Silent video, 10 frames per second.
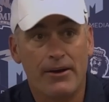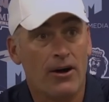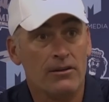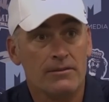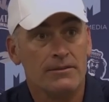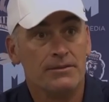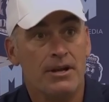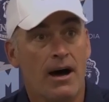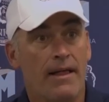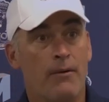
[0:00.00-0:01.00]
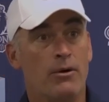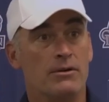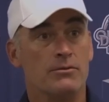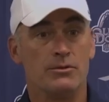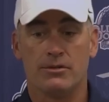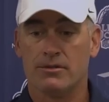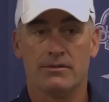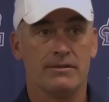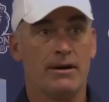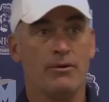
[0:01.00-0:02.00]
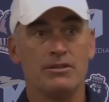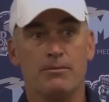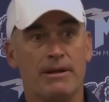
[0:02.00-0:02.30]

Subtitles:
at all. No, that one's